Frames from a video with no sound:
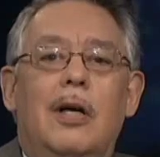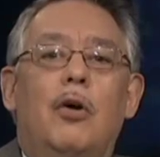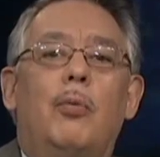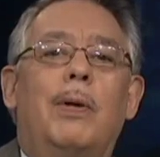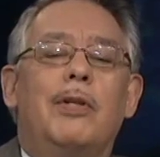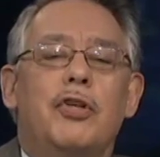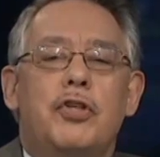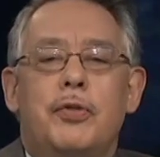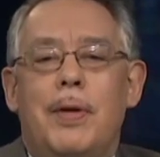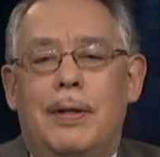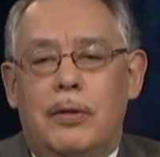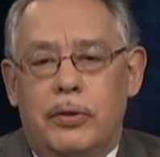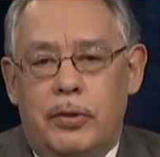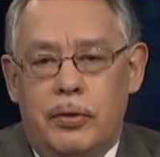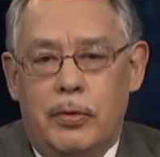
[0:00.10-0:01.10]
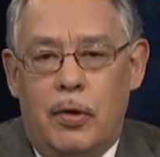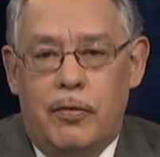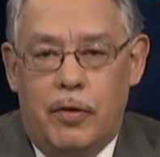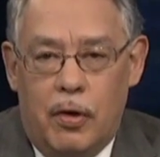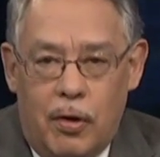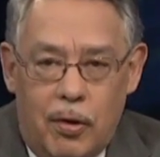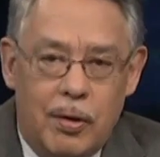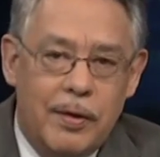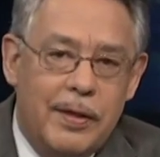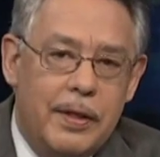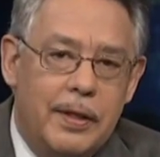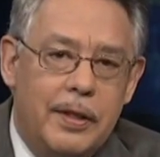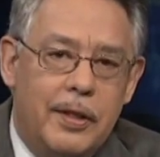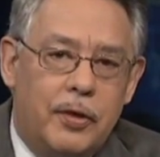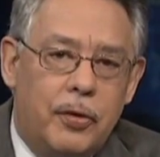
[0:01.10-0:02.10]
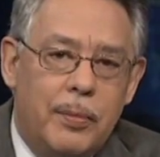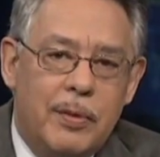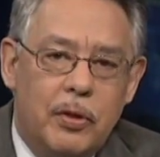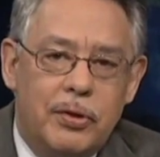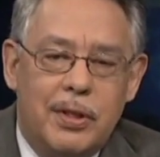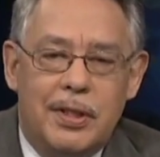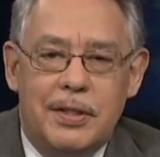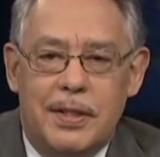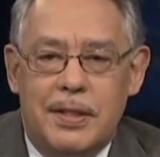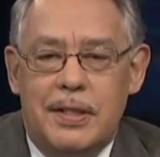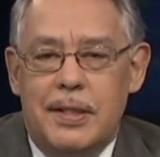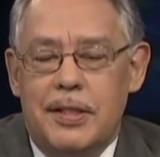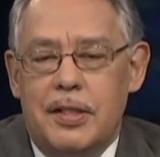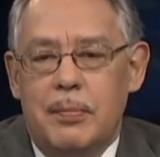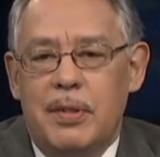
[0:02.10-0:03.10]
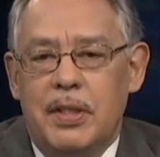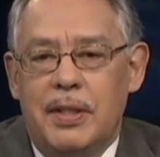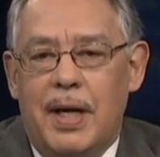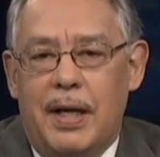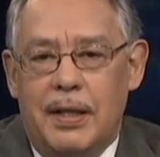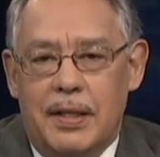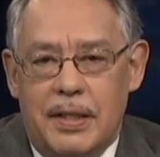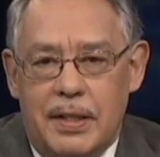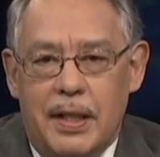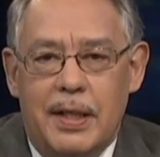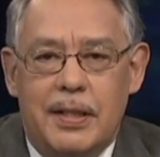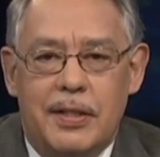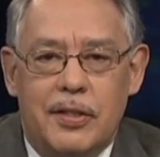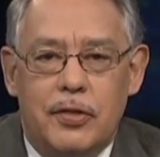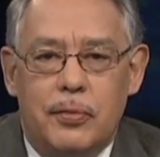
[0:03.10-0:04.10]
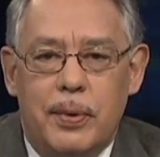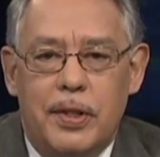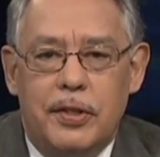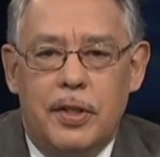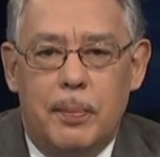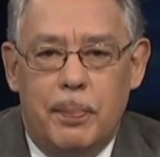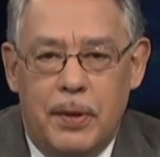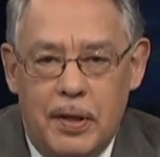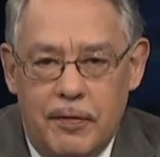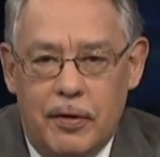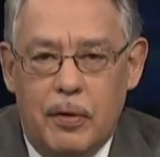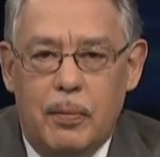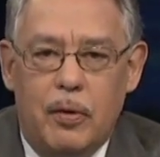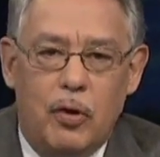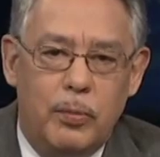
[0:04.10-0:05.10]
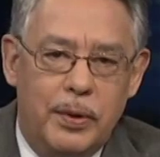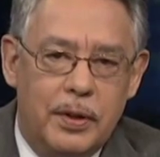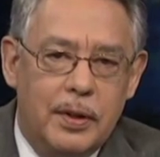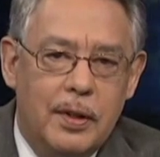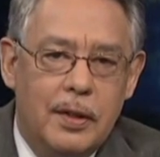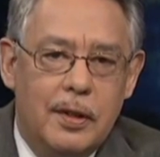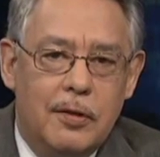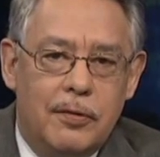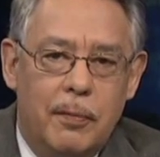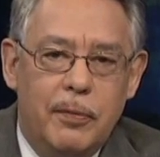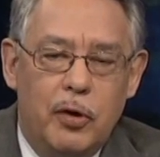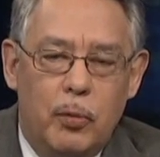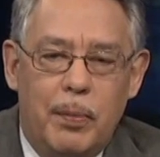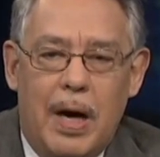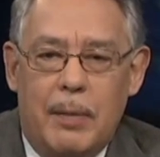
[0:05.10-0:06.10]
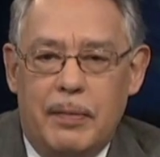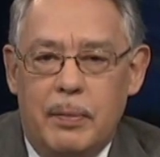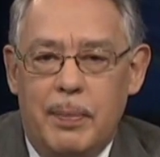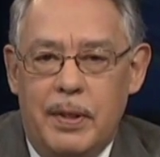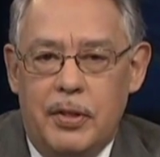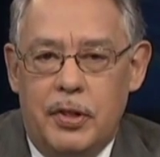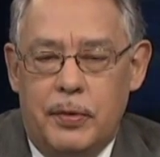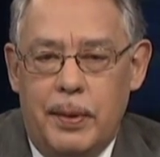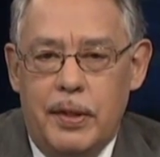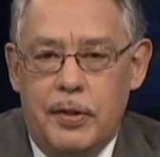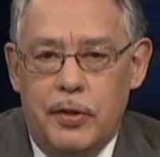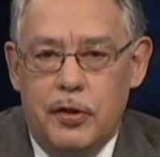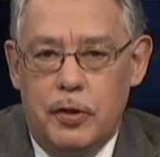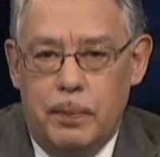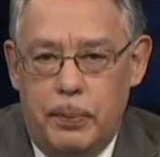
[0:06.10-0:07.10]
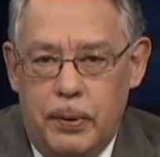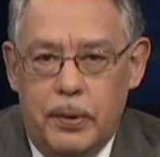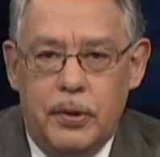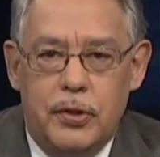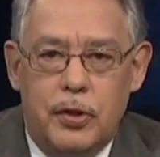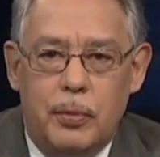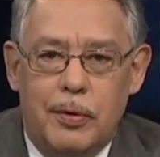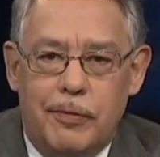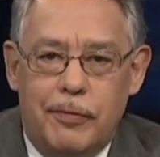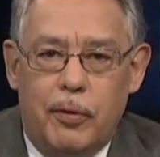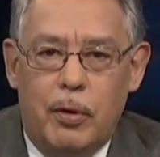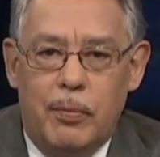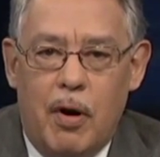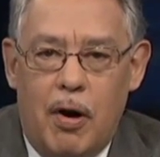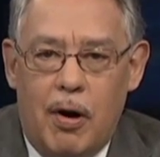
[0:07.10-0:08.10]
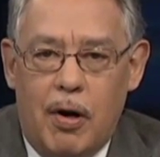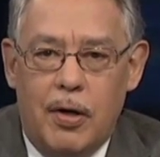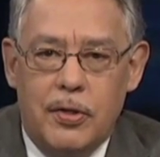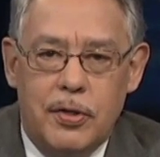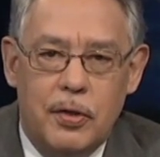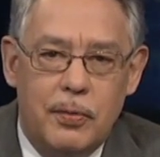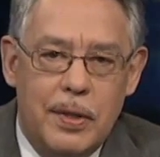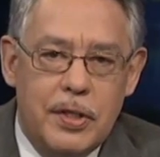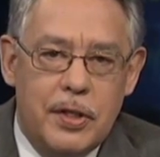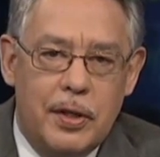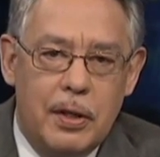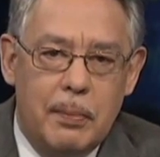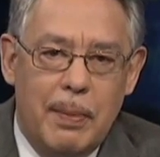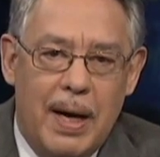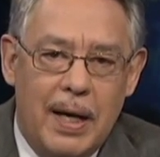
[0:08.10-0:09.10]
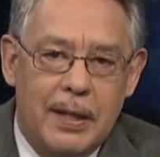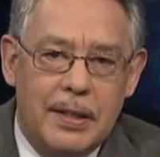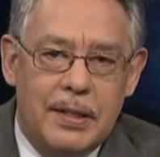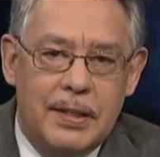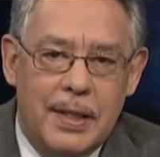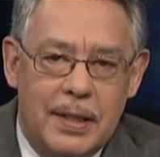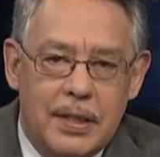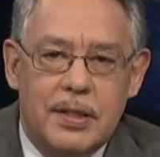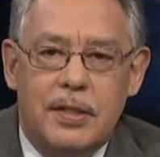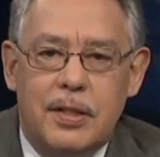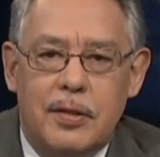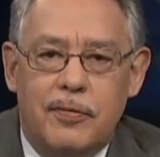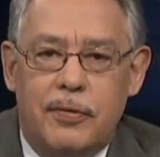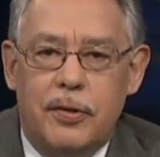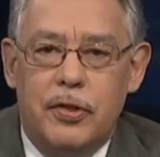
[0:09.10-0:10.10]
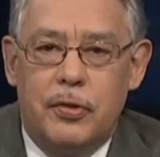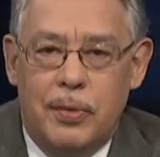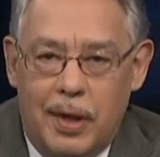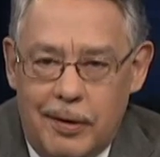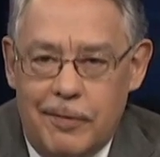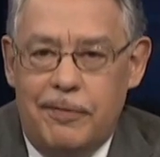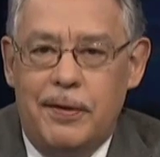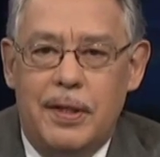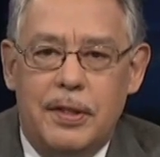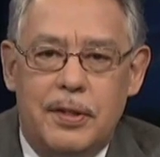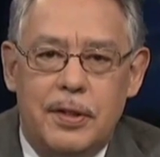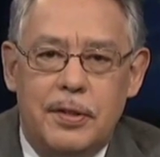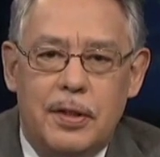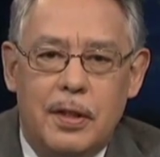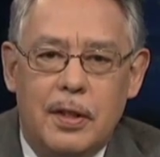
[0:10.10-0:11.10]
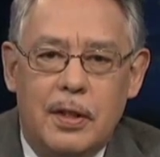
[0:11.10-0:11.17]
Well, the struggle to overhaul the criminal justice system in the United States has reached a pivotal moment. From the Obama administration's push to reform harsh and racially biased sentencing for drug offenses